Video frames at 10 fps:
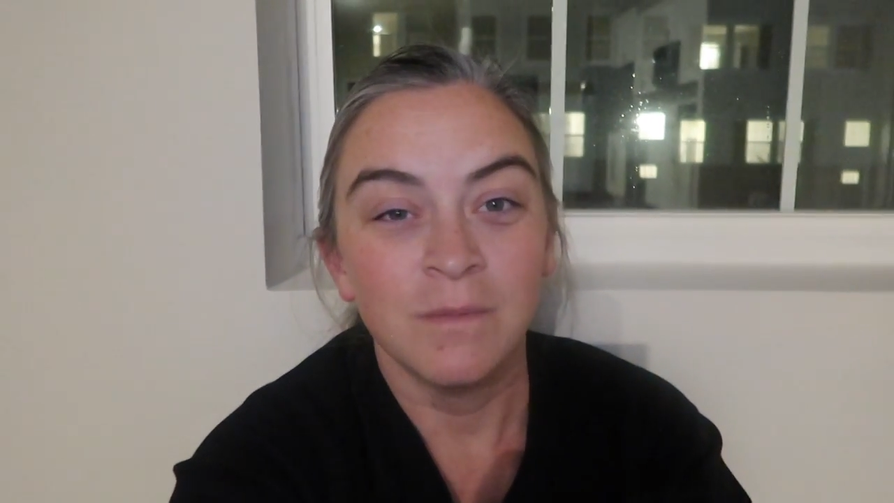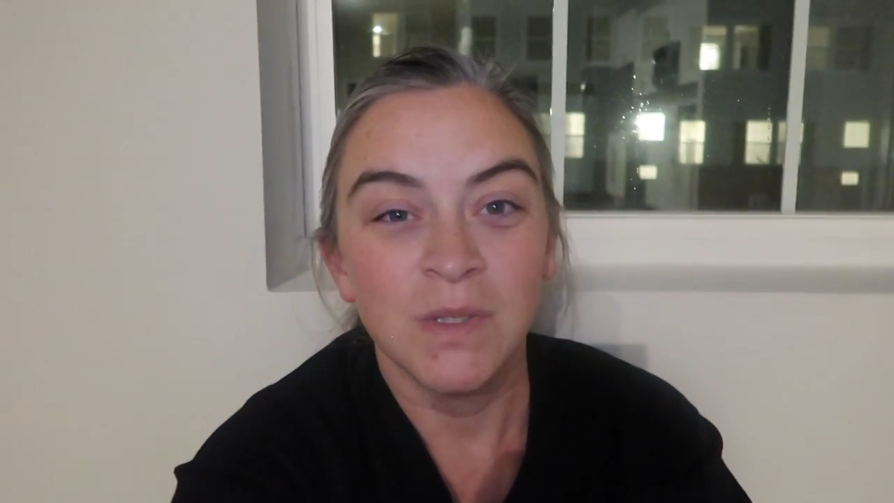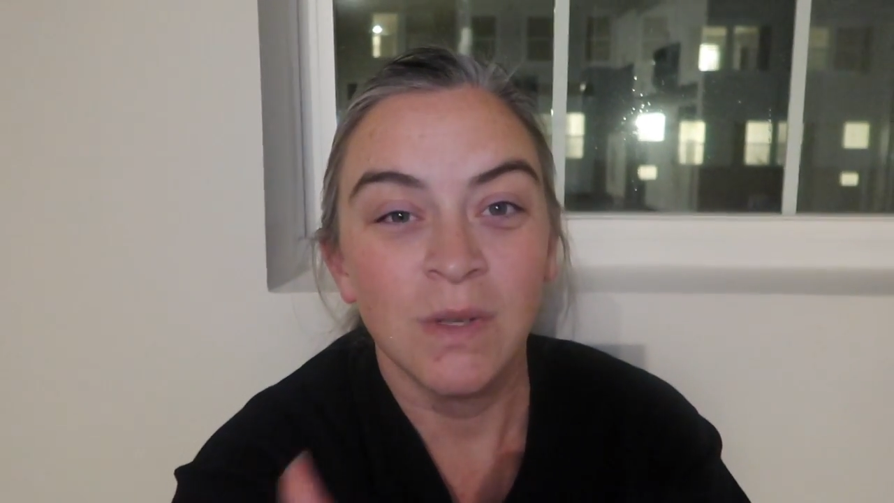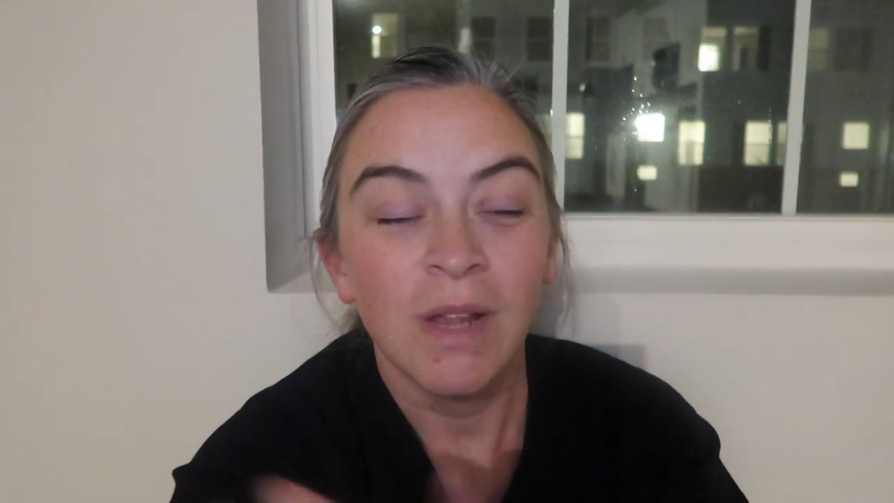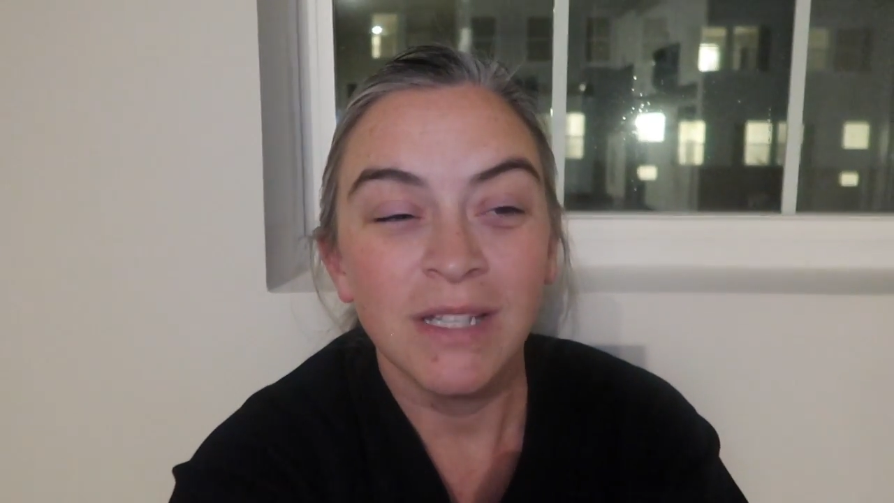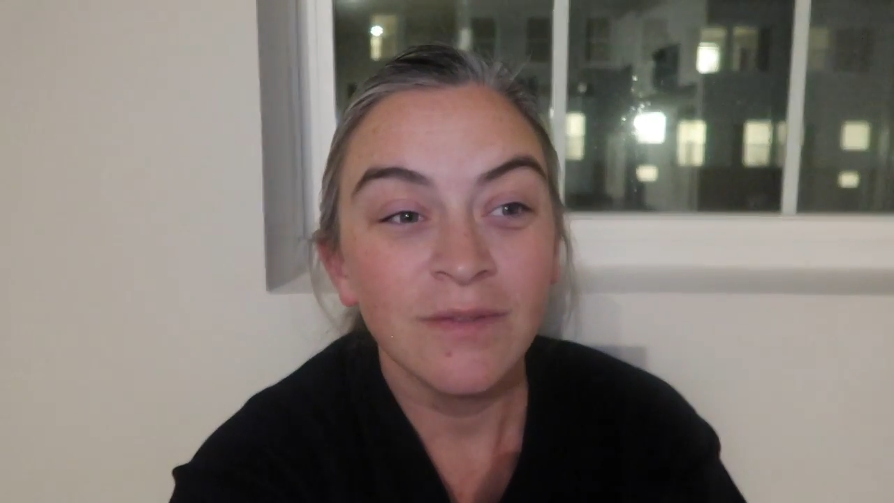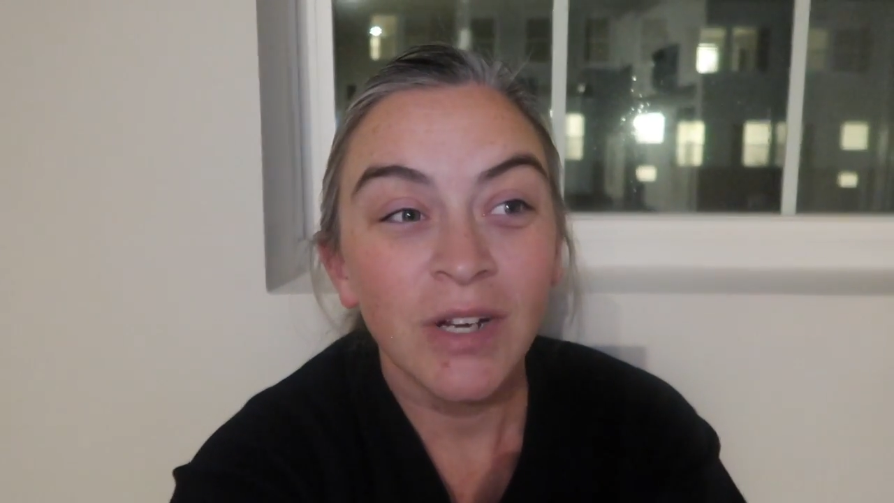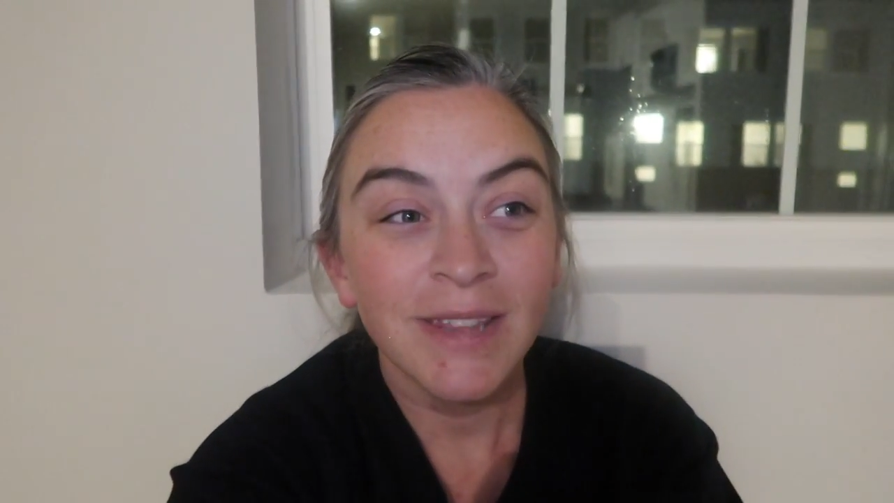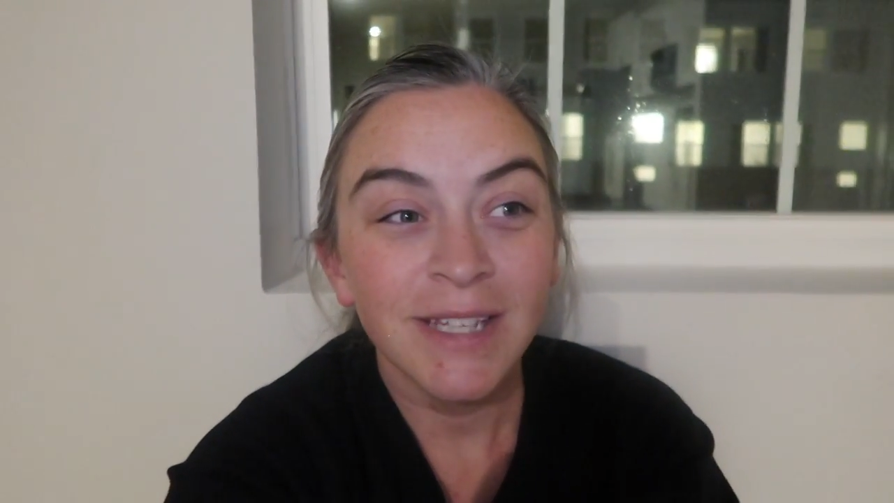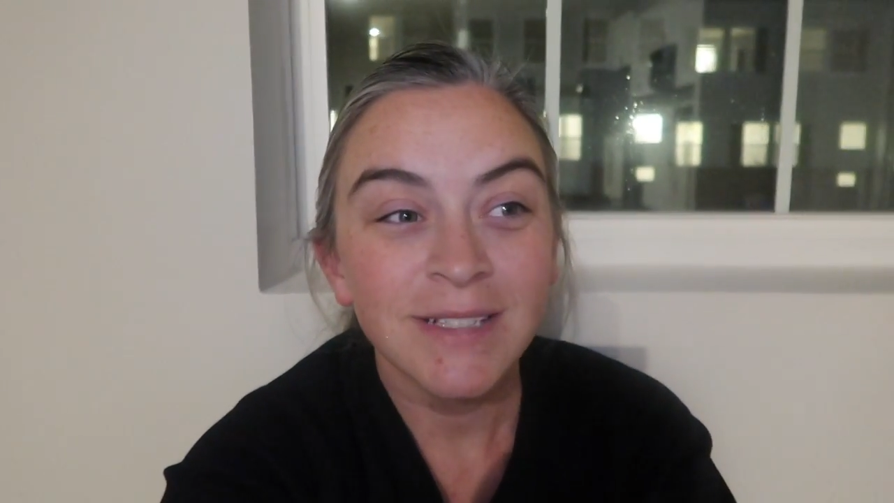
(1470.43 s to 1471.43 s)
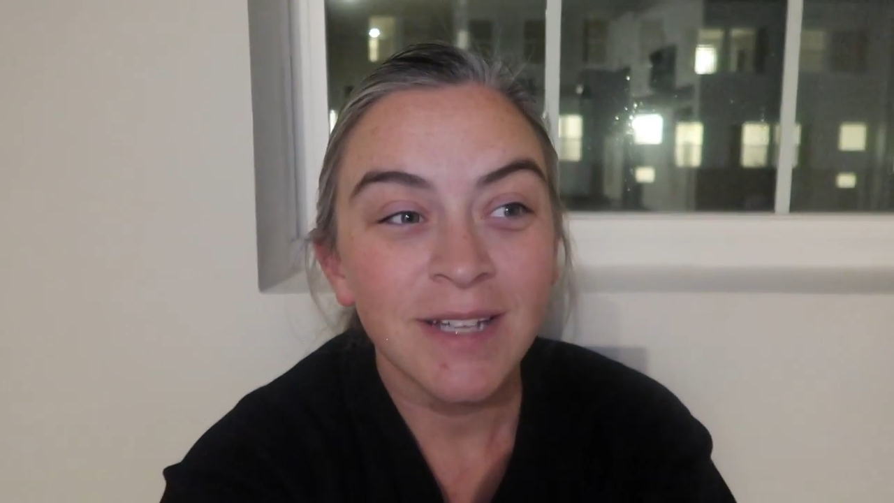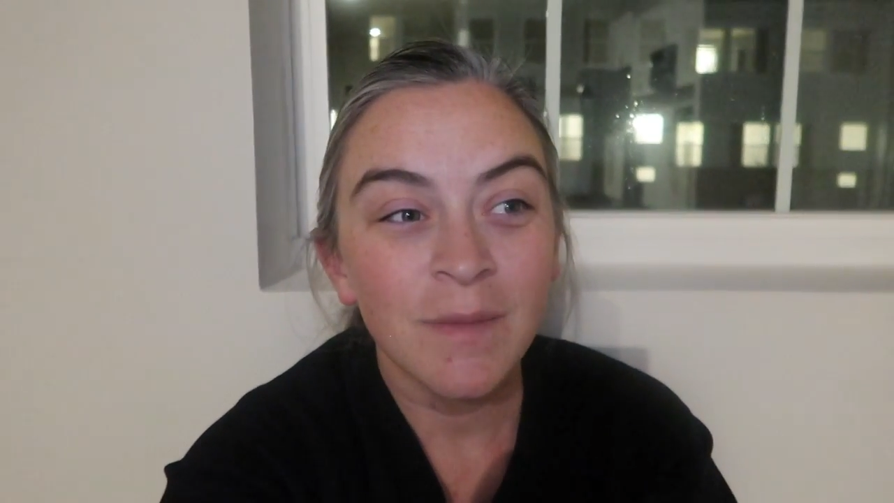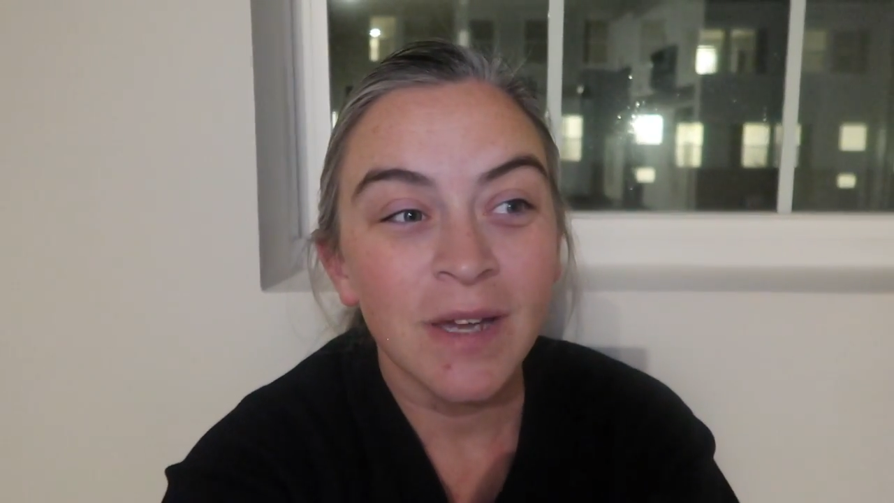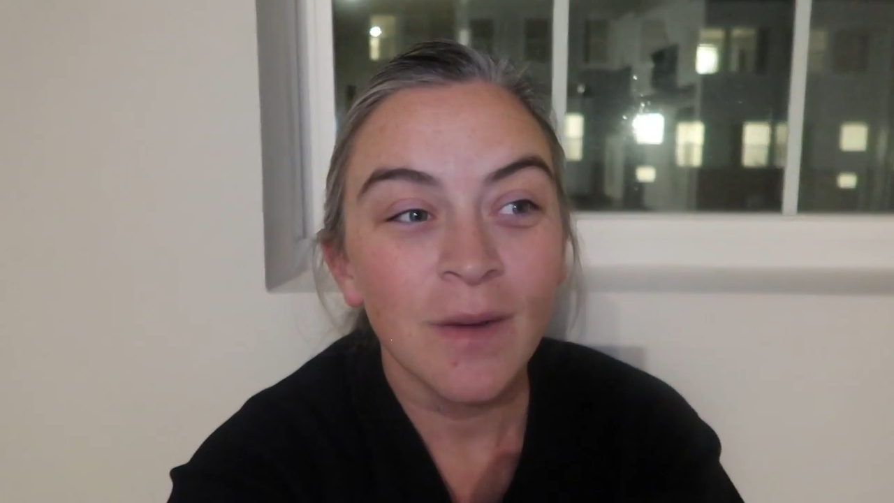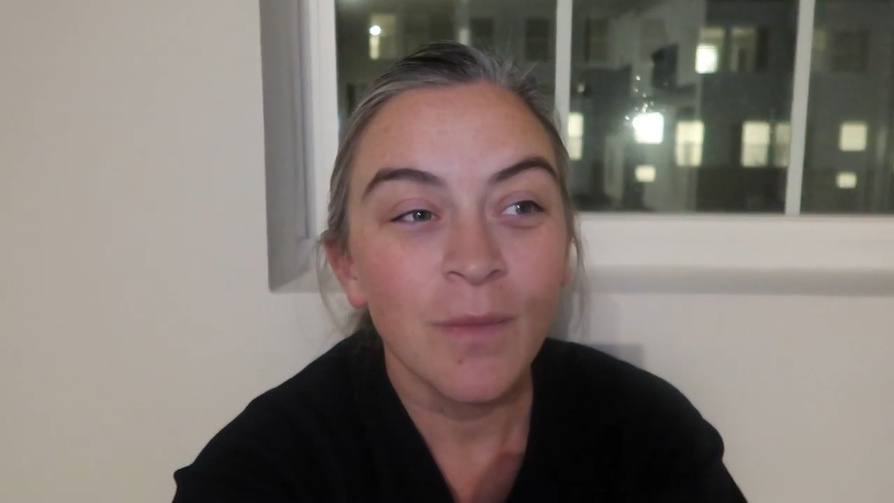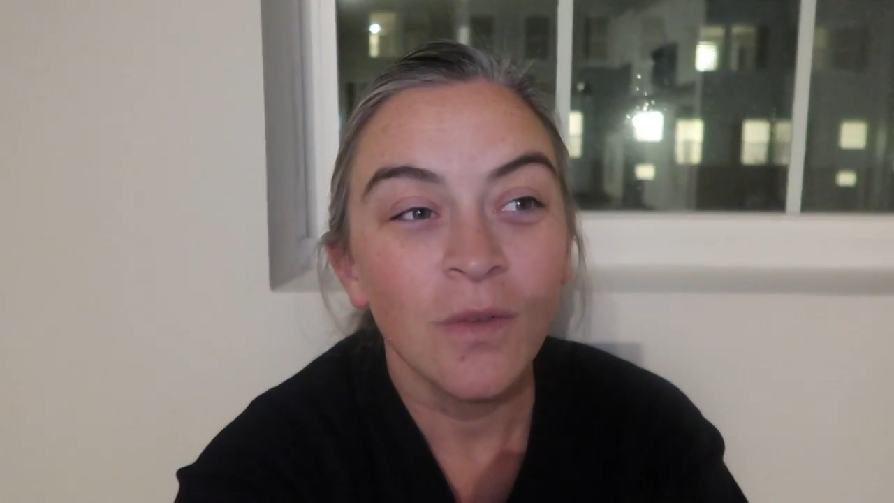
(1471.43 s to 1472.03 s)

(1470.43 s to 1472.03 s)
So lots of great things coming up.